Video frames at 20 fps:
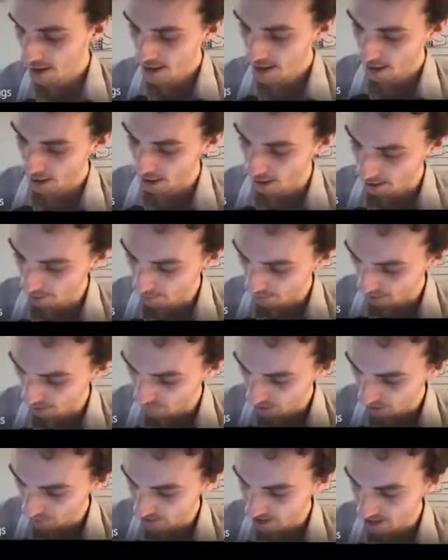um, and
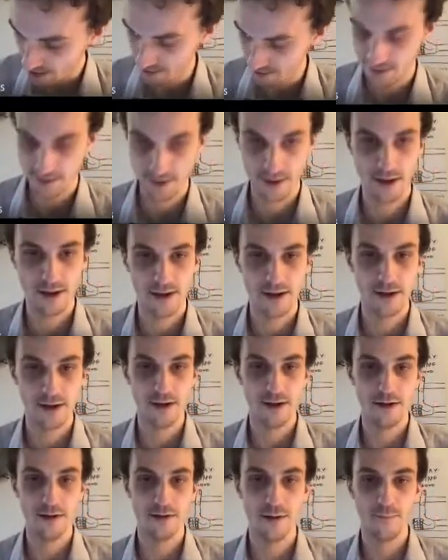think of it as
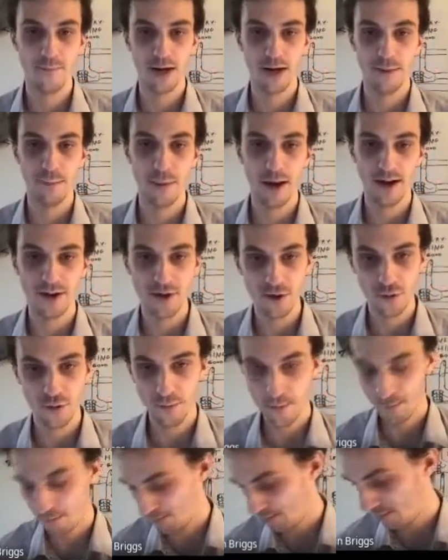uh, something in pi 2,
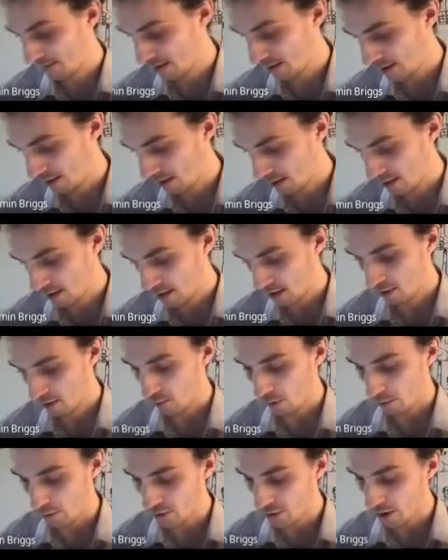
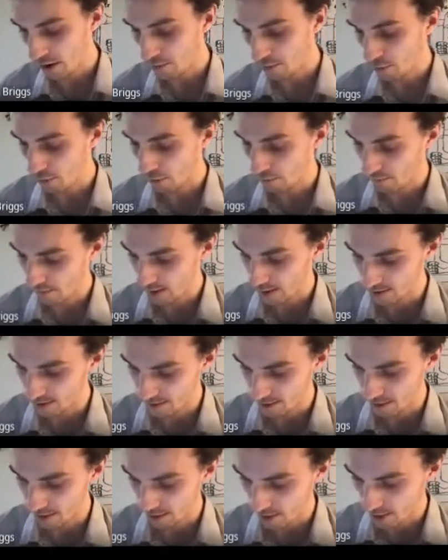what we're trying to prove is
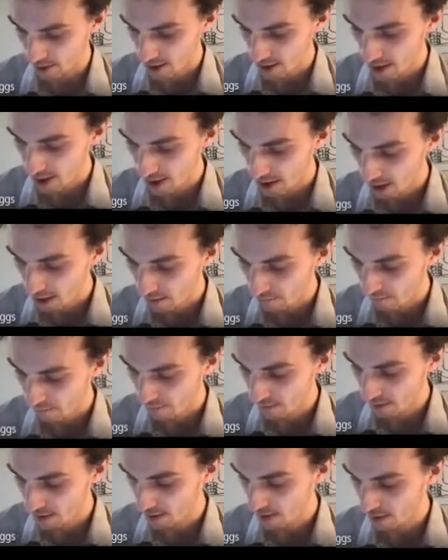that if
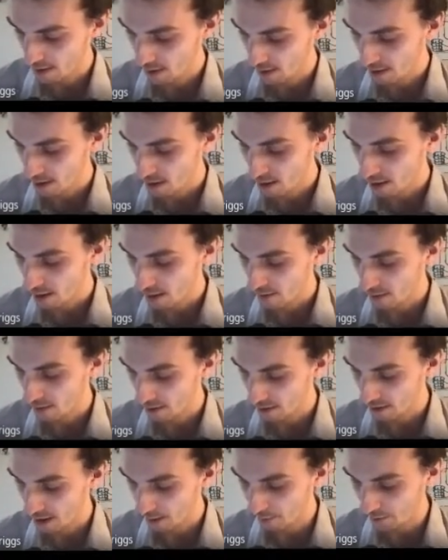this
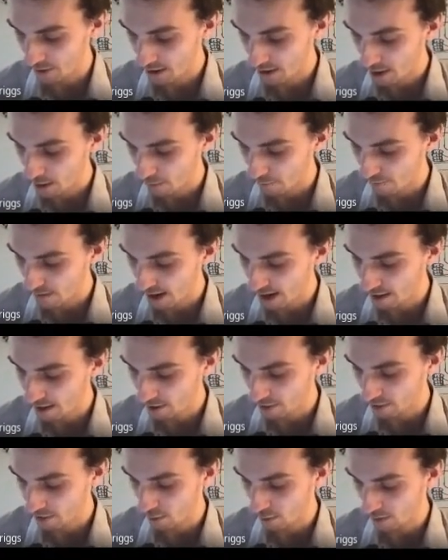element here factors
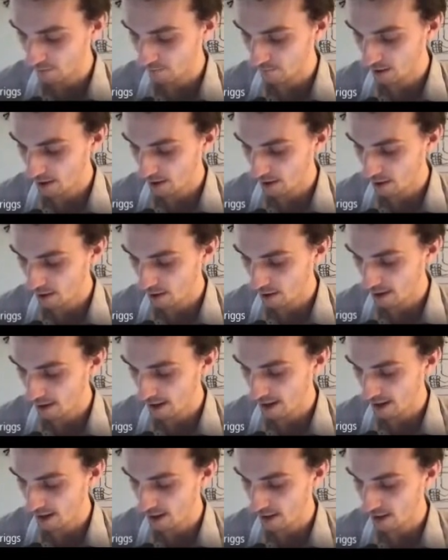going via
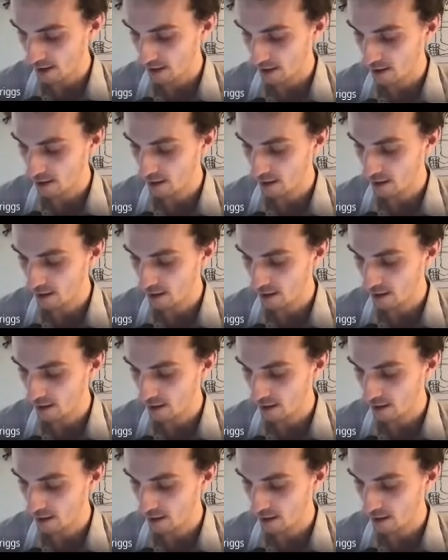a